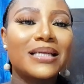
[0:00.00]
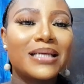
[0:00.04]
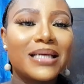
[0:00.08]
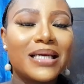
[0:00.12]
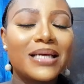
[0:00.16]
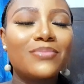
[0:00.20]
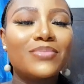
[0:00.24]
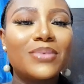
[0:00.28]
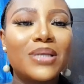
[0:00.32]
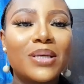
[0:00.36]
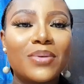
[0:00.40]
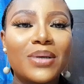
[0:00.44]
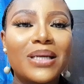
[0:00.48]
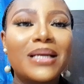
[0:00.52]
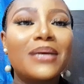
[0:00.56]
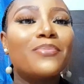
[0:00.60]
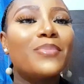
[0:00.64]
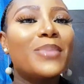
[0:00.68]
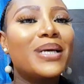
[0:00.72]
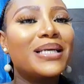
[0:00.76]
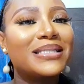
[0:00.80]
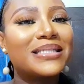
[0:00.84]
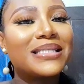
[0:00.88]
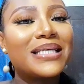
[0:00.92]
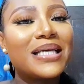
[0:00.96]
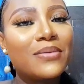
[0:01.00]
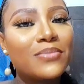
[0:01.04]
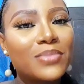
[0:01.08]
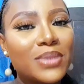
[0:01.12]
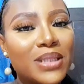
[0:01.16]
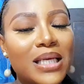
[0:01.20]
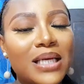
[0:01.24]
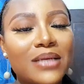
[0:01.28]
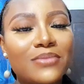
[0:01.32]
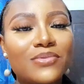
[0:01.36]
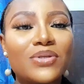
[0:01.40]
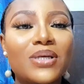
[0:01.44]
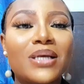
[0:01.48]
keep them, and maintain
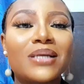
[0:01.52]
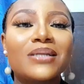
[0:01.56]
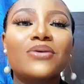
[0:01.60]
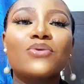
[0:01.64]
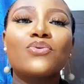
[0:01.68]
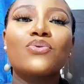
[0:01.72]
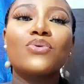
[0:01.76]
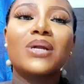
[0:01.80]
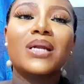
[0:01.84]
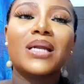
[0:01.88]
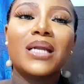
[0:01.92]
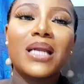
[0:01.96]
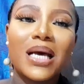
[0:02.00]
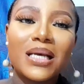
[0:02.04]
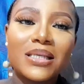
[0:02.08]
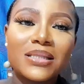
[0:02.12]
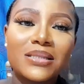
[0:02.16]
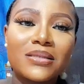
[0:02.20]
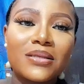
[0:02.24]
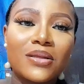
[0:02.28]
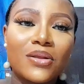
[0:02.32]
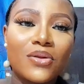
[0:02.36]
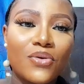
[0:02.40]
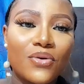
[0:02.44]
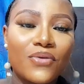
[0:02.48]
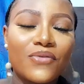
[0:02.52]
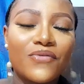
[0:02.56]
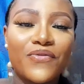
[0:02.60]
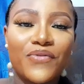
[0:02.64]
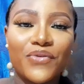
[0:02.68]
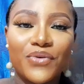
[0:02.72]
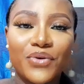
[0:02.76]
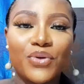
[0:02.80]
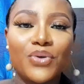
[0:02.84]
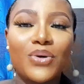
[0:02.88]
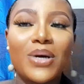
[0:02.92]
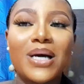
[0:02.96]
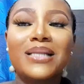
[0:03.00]
them so that they will last long for
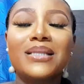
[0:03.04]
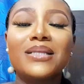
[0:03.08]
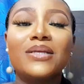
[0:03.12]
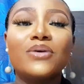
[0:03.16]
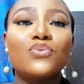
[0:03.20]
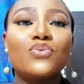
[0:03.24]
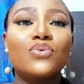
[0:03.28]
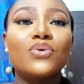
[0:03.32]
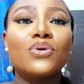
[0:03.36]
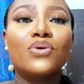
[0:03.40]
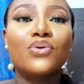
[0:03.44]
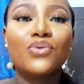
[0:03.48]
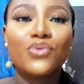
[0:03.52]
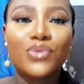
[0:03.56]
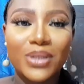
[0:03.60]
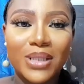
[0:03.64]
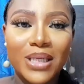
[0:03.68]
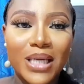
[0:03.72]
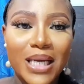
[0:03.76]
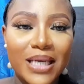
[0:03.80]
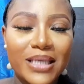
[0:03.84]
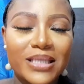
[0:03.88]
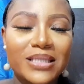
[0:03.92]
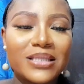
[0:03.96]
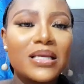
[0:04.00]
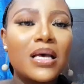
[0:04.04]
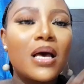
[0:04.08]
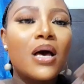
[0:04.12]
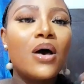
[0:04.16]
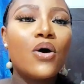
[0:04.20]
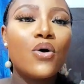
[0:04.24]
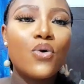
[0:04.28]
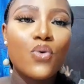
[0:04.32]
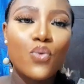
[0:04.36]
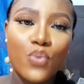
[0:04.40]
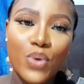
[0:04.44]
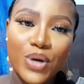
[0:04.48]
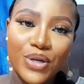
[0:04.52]
you and they will look nice
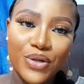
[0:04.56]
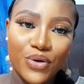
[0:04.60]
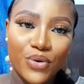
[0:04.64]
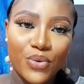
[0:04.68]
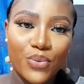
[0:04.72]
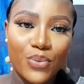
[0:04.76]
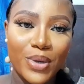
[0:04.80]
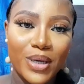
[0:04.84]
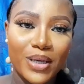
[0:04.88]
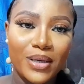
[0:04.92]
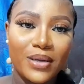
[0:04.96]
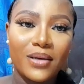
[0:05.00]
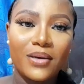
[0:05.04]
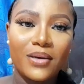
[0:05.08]
when you wear